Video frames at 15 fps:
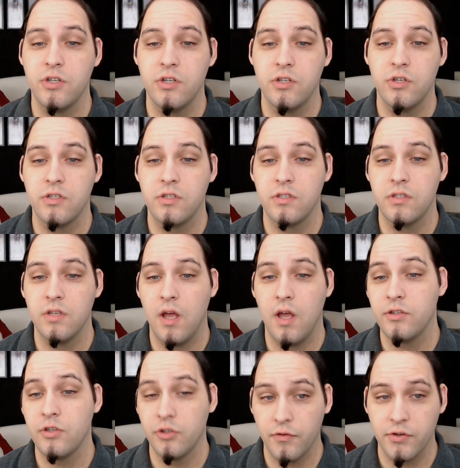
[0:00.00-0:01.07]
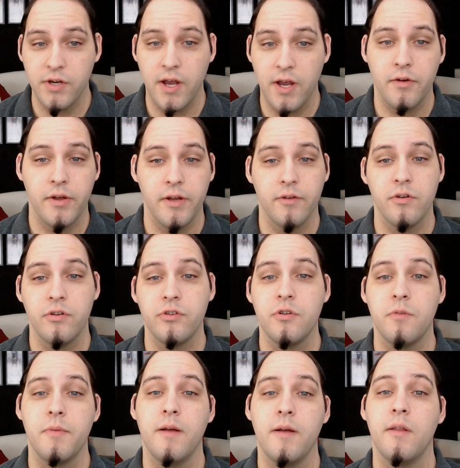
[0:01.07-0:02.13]
Just search for Shadow Heroes. You'll
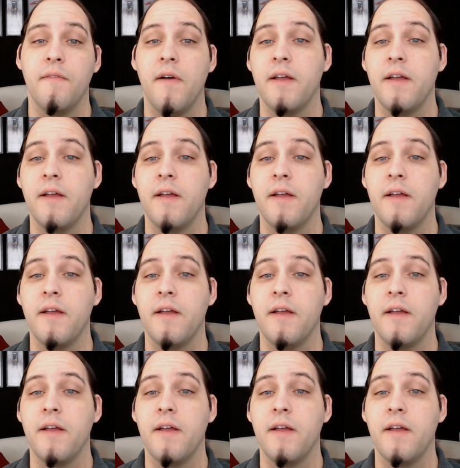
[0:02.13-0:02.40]
be able to find us